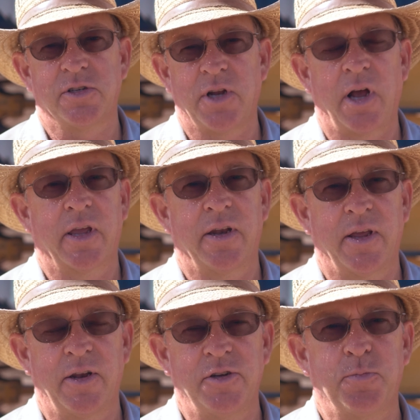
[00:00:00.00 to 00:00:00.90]
is not
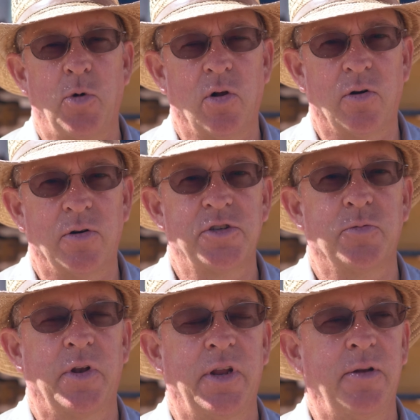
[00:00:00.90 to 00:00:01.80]
getting any smaller,
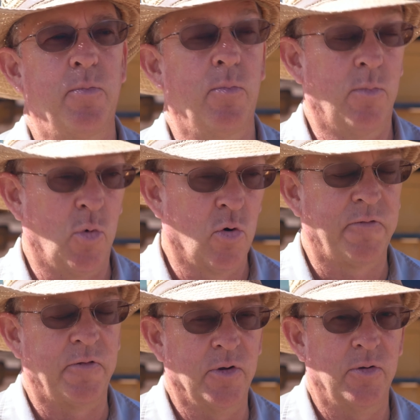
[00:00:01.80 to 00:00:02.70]
so we need
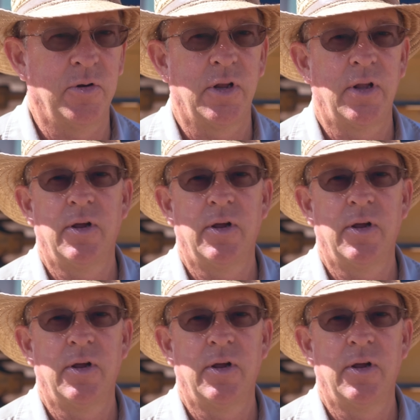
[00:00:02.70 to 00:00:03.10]
more food.